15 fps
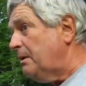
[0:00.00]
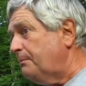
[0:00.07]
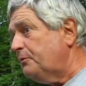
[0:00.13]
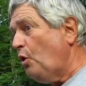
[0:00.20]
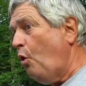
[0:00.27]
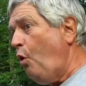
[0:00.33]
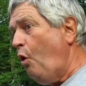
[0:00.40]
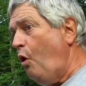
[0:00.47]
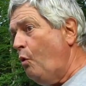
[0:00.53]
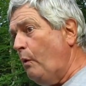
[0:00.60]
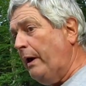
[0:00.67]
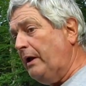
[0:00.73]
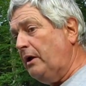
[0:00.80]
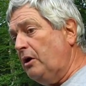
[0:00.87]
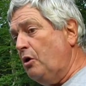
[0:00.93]
up the
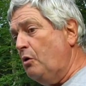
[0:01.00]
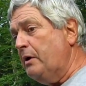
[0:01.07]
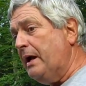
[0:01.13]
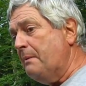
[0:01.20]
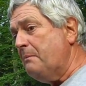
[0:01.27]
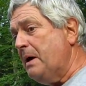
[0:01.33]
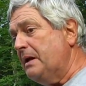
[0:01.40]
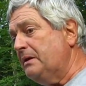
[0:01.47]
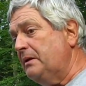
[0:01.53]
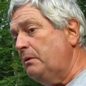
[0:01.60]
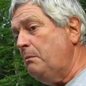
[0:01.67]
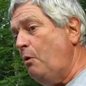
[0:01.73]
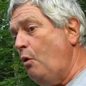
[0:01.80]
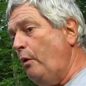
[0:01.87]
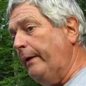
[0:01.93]
hallway to go get my little
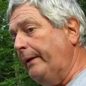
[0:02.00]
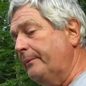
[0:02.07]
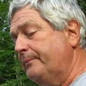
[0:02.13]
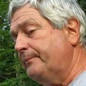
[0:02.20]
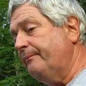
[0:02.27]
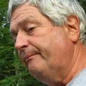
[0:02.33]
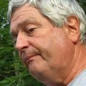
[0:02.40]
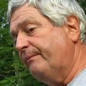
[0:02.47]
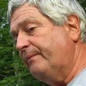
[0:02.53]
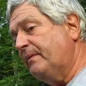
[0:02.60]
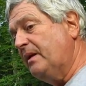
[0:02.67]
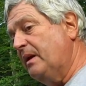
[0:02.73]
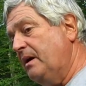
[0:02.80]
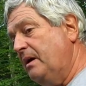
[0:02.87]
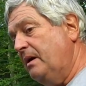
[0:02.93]
boy.
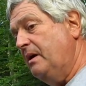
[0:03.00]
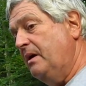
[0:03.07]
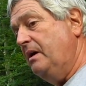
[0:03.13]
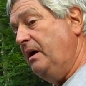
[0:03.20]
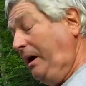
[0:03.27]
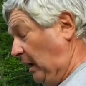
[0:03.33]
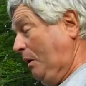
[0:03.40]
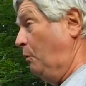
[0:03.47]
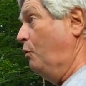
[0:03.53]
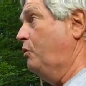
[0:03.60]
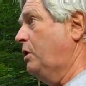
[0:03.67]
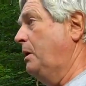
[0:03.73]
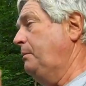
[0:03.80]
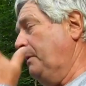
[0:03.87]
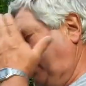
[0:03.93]
And I
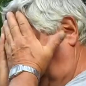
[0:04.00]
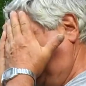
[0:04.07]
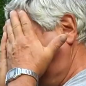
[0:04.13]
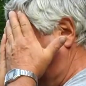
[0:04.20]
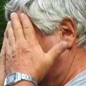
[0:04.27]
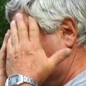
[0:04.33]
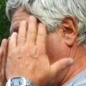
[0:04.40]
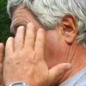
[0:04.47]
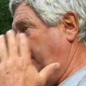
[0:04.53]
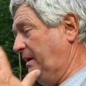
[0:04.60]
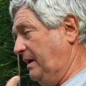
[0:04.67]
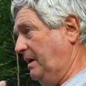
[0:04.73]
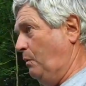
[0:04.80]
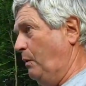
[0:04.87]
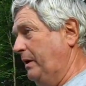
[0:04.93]
woke up
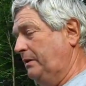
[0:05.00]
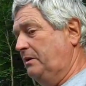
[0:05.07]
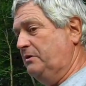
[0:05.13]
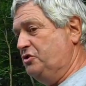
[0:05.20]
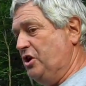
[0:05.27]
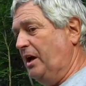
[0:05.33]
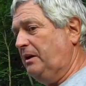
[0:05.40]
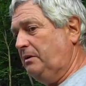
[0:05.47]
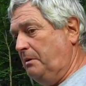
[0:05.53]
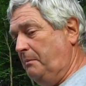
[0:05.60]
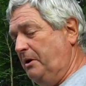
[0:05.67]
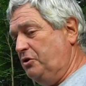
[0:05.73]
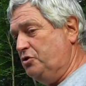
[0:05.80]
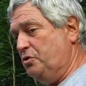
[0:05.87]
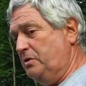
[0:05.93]
and I went to check to
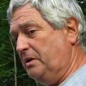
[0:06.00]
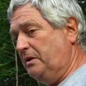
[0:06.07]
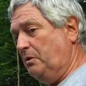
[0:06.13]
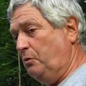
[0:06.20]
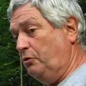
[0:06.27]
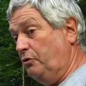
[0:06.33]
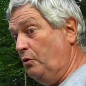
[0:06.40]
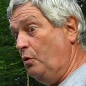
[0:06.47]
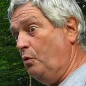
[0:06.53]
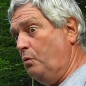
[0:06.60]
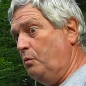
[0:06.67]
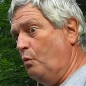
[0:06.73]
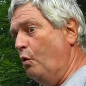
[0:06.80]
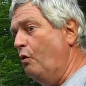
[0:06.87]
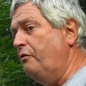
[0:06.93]
make sure that there was no
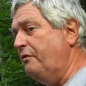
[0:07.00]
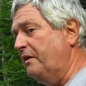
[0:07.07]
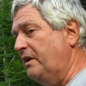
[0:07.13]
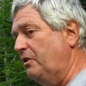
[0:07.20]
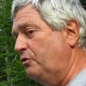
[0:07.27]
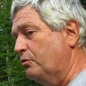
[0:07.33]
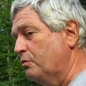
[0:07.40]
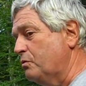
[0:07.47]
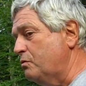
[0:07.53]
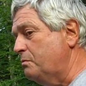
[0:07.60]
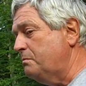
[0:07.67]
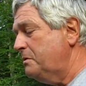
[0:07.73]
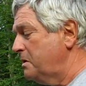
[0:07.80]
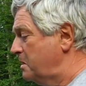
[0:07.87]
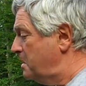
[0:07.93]
wolf in his
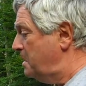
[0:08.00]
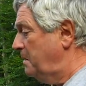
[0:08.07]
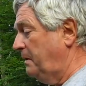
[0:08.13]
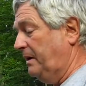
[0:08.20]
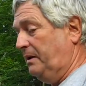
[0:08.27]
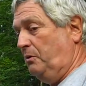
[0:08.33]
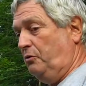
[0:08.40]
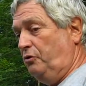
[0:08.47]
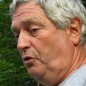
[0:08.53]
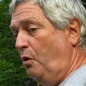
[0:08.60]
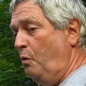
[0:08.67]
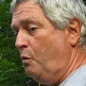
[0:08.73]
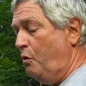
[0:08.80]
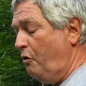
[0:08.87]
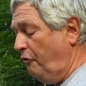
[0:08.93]
room. And there was no
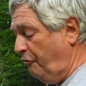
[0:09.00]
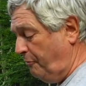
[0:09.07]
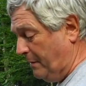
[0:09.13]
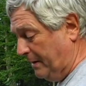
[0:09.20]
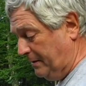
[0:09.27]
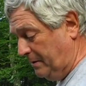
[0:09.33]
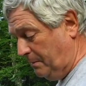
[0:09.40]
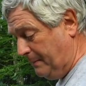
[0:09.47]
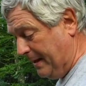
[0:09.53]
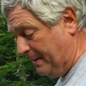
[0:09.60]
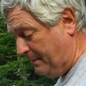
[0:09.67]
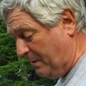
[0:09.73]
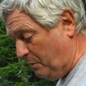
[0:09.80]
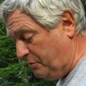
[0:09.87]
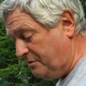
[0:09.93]
wolf. My little
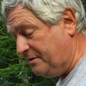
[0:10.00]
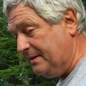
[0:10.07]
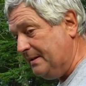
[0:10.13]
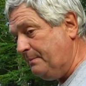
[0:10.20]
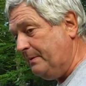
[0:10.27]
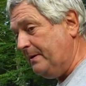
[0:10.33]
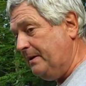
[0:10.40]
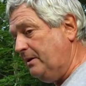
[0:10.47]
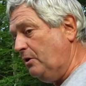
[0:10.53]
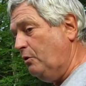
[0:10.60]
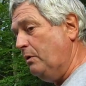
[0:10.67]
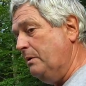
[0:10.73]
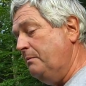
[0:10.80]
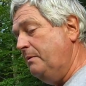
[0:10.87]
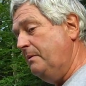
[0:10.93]
baby was sleeping in the
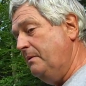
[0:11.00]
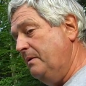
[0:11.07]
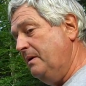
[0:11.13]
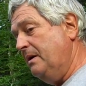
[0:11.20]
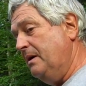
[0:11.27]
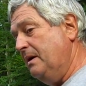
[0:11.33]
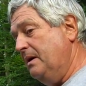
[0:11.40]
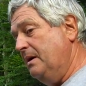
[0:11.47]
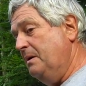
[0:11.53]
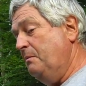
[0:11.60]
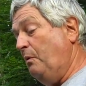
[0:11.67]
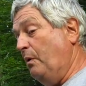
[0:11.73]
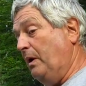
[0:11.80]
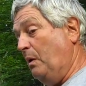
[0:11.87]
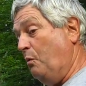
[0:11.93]
crib.
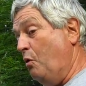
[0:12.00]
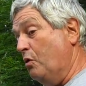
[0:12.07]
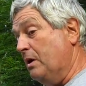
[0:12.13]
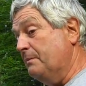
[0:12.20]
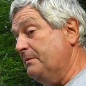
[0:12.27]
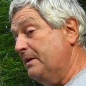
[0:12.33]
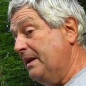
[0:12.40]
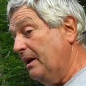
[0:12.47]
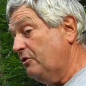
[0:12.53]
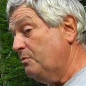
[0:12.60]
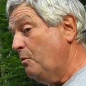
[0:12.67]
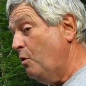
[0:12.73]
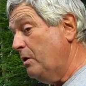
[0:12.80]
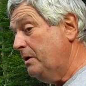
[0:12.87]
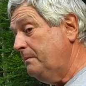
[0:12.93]
When I woke up the next
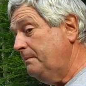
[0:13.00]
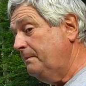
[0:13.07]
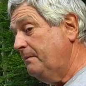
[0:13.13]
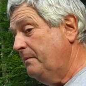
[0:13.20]
morning,